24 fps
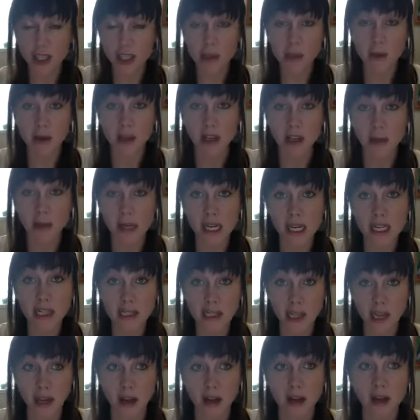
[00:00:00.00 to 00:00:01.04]
to smell like
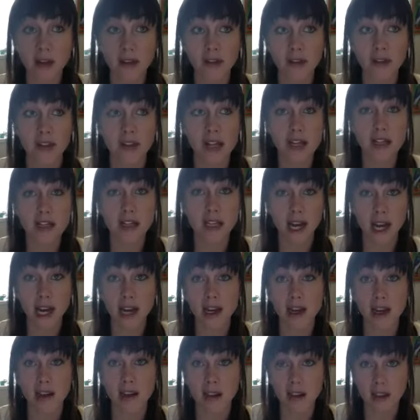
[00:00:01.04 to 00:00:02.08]
pizza for the
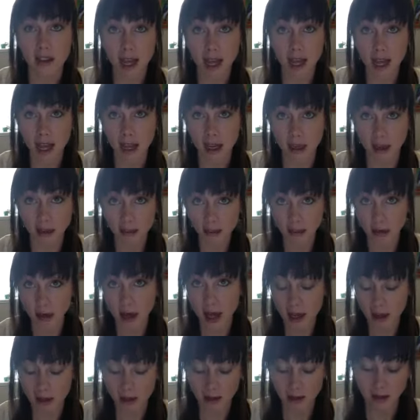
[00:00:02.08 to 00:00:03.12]
entire day.
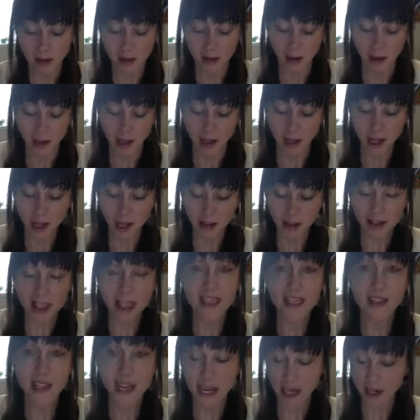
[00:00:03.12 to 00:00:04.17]
Okay, the
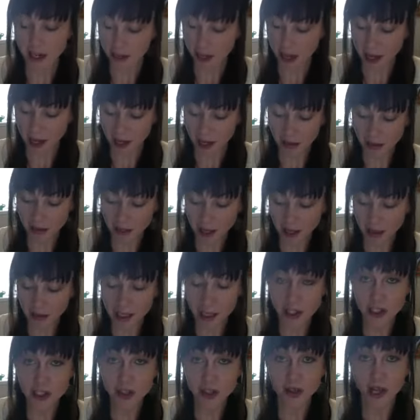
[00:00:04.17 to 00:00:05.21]
entire day. I
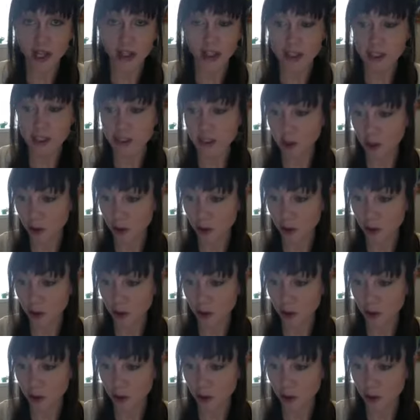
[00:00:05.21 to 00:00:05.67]
kid you not. This is an